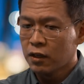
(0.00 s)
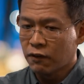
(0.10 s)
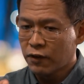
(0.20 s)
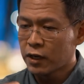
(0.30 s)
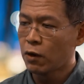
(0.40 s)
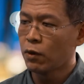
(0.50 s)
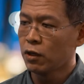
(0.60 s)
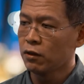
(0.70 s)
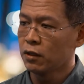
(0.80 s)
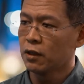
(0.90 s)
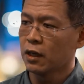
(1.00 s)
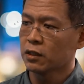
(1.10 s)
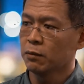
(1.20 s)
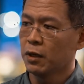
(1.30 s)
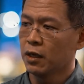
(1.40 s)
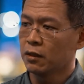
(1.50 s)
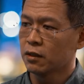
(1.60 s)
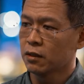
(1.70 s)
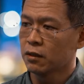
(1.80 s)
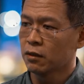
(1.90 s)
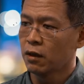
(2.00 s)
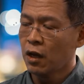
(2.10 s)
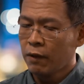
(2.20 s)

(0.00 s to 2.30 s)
to find out what you need to actually pay attention to?